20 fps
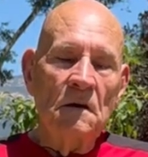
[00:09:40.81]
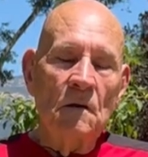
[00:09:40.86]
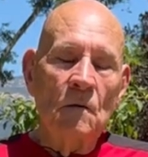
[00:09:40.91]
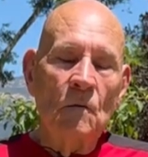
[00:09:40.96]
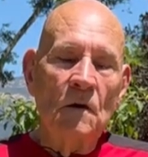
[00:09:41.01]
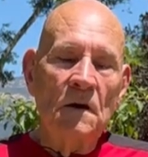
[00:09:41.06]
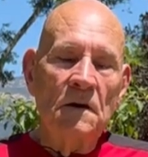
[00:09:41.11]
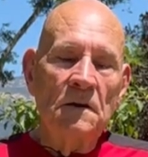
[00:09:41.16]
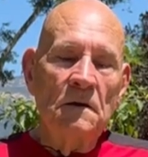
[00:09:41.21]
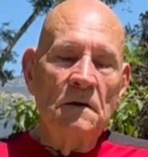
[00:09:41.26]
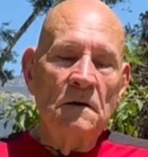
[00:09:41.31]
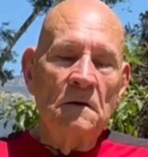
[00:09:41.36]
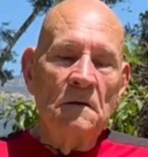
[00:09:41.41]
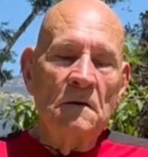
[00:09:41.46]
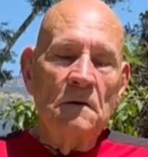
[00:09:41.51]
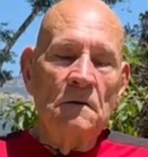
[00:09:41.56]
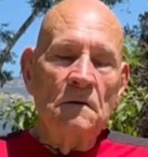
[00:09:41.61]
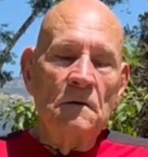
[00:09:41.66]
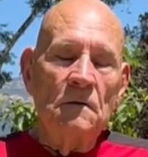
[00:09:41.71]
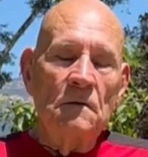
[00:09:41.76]
1,
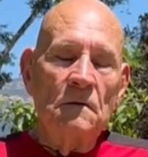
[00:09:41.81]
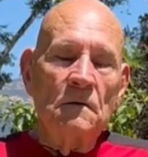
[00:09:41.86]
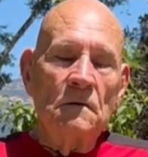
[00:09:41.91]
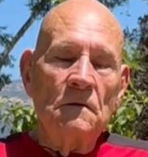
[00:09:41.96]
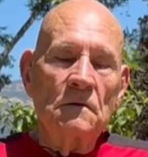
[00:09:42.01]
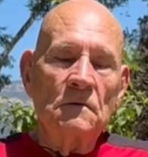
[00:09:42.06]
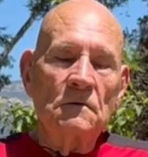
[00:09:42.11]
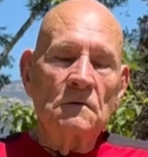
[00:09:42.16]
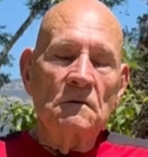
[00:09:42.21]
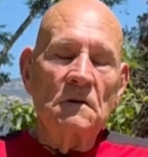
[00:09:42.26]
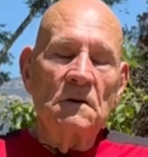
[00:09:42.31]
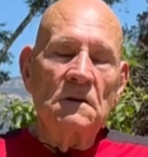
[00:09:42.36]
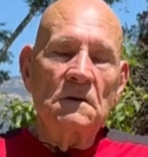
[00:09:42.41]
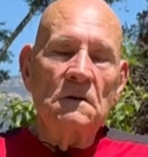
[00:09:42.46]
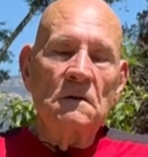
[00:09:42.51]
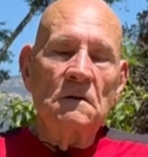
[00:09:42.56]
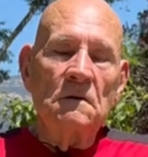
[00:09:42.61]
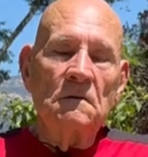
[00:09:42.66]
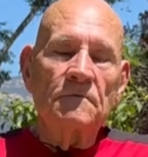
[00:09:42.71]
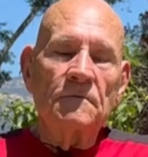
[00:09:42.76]
2, 3,
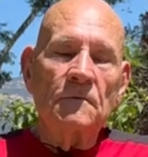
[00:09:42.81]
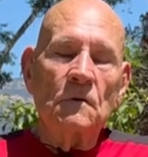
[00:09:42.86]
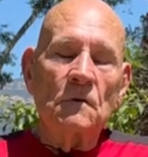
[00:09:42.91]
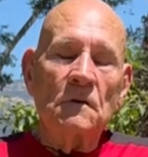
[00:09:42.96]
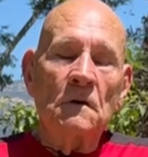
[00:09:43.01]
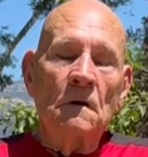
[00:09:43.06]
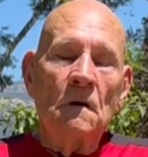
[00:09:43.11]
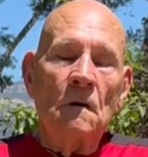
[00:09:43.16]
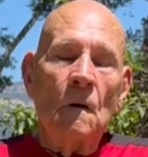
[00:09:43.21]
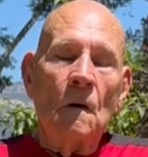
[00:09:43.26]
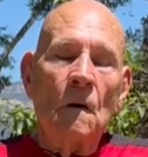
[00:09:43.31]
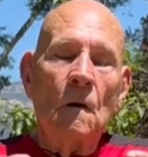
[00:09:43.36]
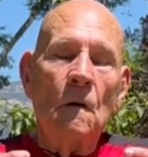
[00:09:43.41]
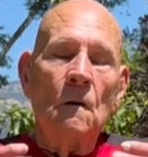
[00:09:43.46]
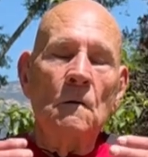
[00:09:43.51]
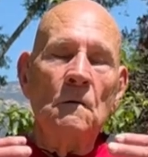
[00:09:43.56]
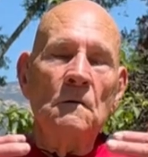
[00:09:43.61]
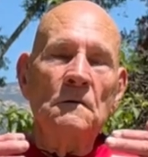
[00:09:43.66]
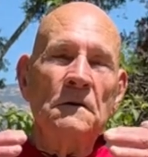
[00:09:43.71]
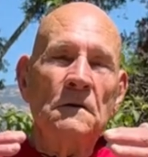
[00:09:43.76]
4,
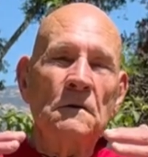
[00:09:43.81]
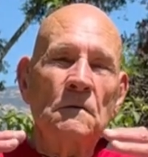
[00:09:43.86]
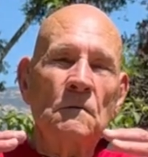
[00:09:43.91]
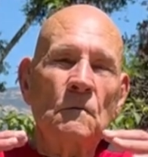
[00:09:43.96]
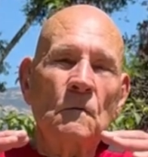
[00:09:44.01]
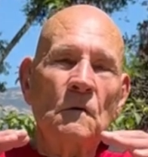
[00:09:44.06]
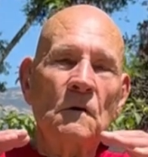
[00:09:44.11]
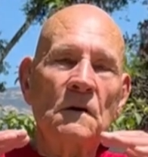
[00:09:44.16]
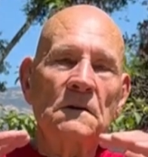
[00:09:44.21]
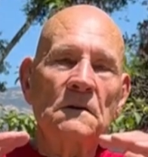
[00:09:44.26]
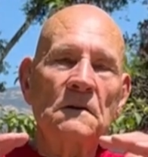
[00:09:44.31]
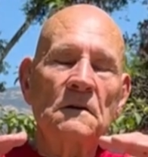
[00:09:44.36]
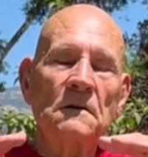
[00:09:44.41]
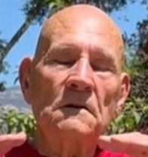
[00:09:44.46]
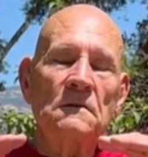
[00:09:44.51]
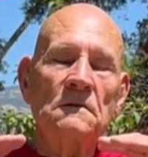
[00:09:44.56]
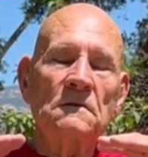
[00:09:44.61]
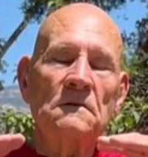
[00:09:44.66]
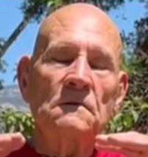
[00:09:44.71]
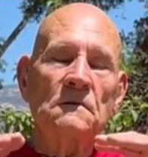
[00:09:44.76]
hold, 1,
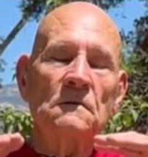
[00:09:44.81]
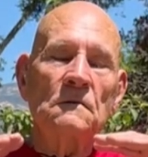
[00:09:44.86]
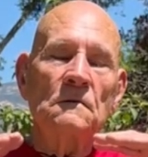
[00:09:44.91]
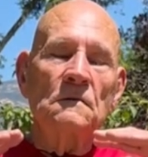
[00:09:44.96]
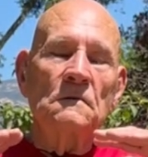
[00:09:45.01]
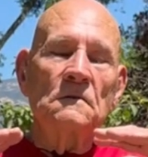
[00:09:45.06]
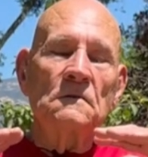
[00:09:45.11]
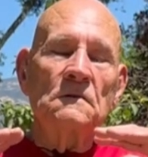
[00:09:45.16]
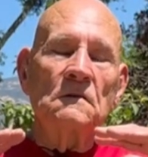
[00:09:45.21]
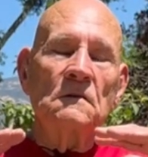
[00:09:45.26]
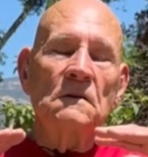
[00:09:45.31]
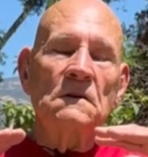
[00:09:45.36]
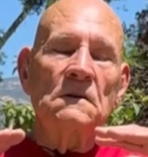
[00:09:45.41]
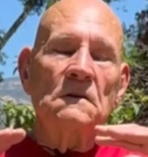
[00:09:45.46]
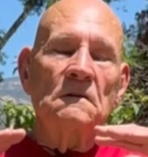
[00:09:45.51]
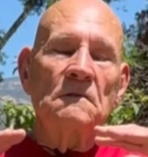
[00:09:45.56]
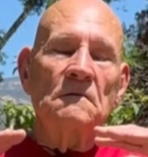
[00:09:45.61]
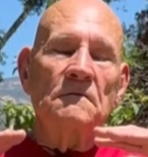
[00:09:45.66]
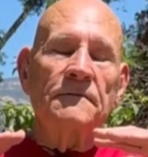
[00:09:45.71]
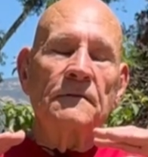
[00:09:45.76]
2, 3,
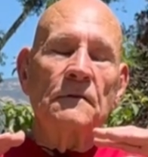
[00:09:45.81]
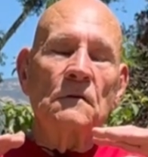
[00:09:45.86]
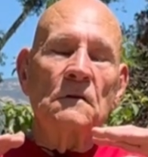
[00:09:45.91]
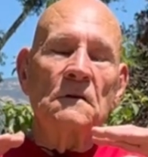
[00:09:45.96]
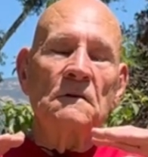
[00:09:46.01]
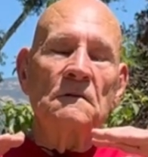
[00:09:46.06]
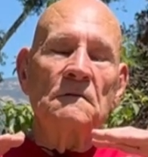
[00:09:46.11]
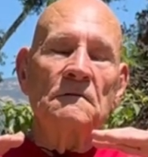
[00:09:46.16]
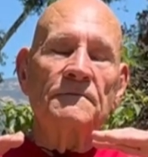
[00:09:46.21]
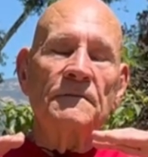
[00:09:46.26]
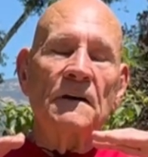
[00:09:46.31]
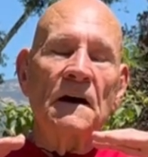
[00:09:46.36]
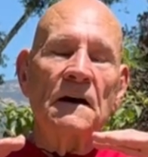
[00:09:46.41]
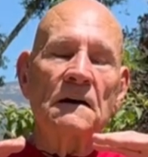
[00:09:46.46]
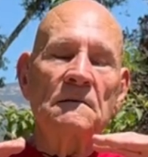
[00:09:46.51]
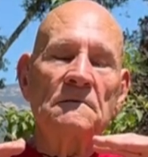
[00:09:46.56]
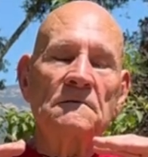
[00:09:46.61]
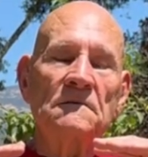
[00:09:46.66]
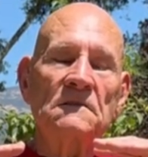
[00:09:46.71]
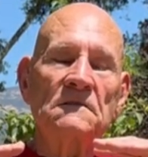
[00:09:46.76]
4,
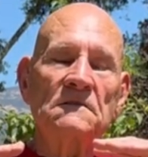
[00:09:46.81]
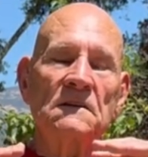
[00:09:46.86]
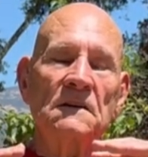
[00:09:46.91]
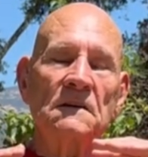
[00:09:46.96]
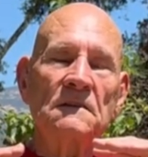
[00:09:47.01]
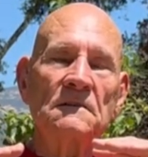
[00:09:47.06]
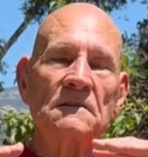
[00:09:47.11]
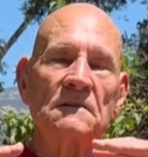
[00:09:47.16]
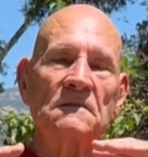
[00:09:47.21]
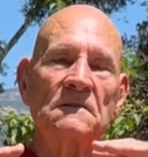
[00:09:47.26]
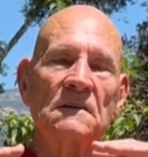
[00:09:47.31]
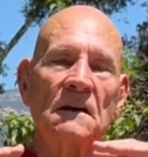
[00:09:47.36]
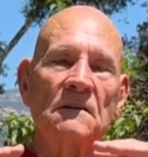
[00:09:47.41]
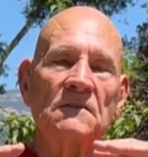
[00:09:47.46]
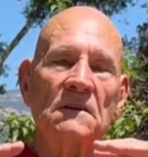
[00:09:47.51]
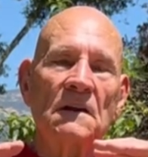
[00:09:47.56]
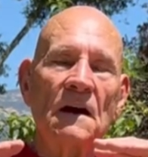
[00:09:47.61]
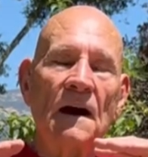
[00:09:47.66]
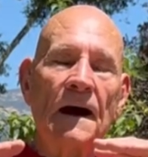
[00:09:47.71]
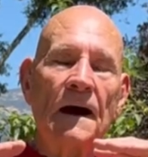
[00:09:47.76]
5, 6,
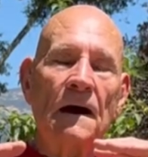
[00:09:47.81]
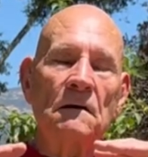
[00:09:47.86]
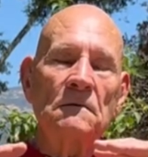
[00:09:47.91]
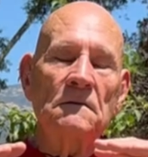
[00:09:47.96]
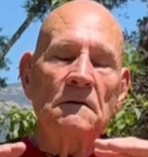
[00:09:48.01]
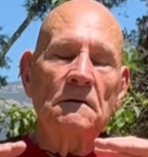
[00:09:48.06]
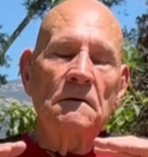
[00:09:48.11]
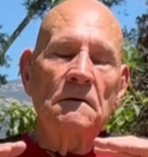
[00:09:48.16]
7, out,